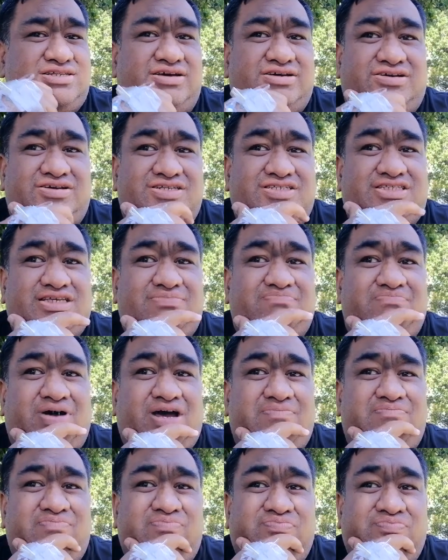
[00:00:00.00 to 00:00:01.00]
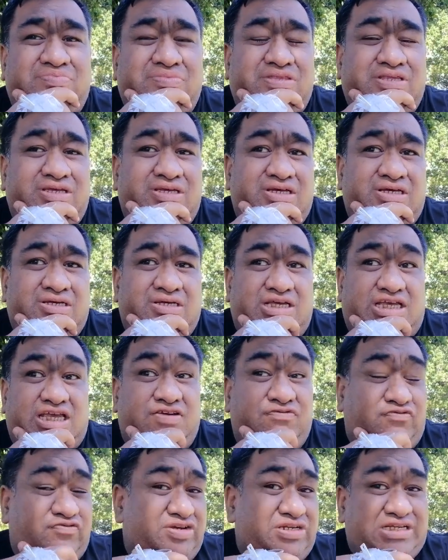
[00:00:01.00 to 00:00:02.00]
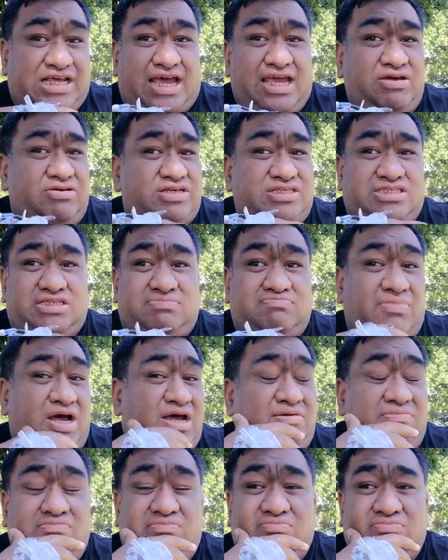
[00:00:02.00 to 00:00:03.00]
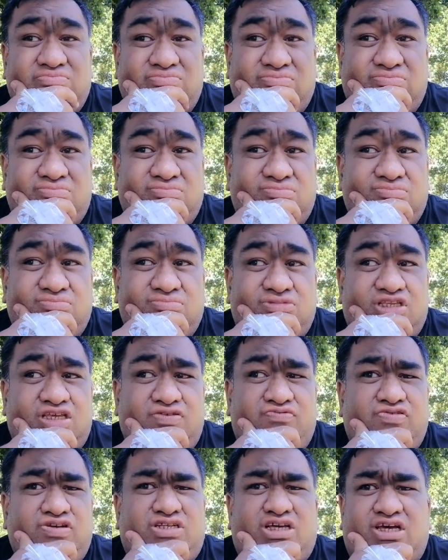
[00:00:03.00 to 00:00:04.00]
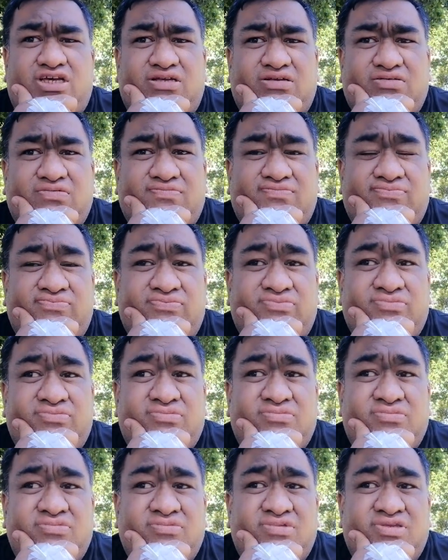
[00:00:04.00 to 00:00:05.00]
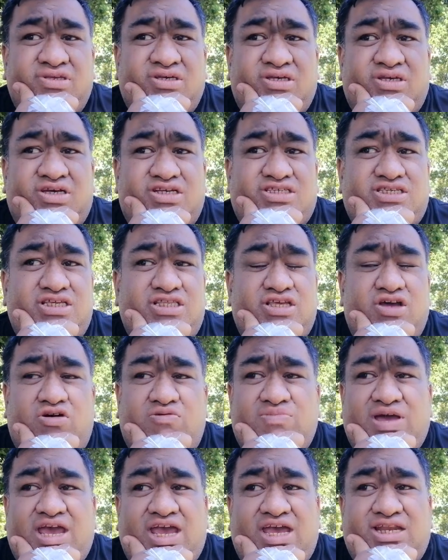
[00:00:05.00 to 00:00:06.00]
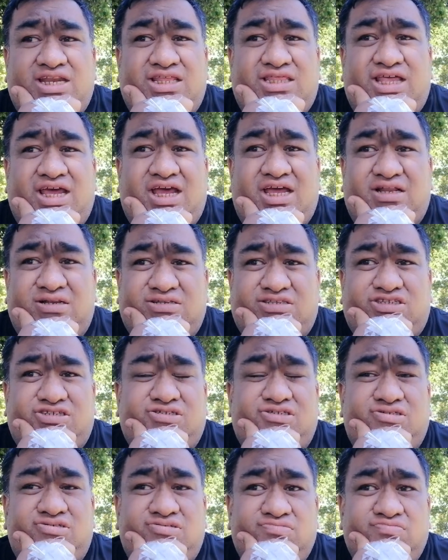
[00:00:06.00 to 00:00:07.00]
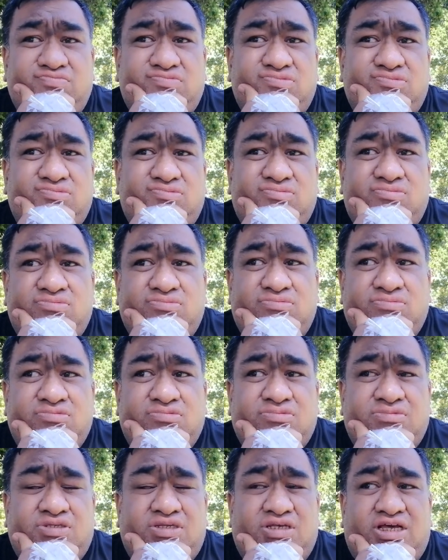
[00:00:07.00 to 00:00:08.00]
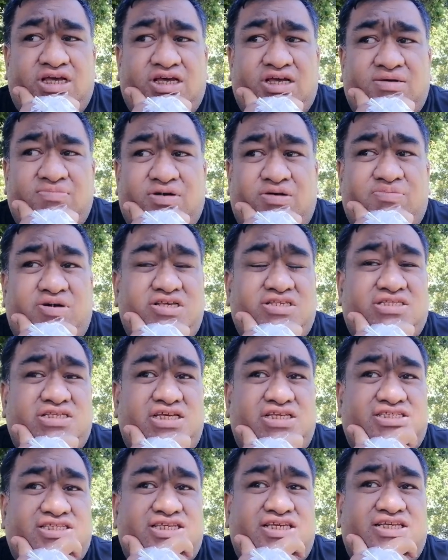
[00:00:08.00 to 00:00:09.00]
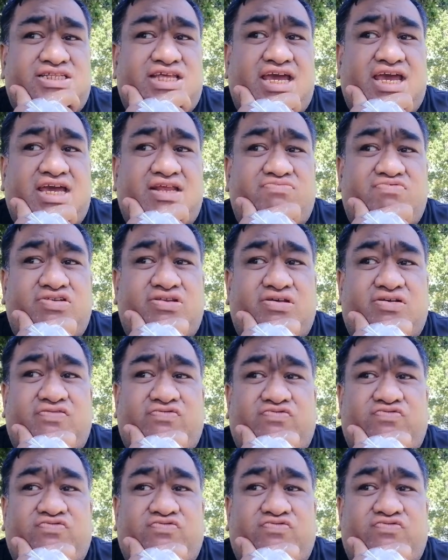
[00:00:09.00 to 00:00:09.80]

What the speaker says: like I see Mum. Every day I see Mum. Every day. I see the old man in that too. I mostly see Dad when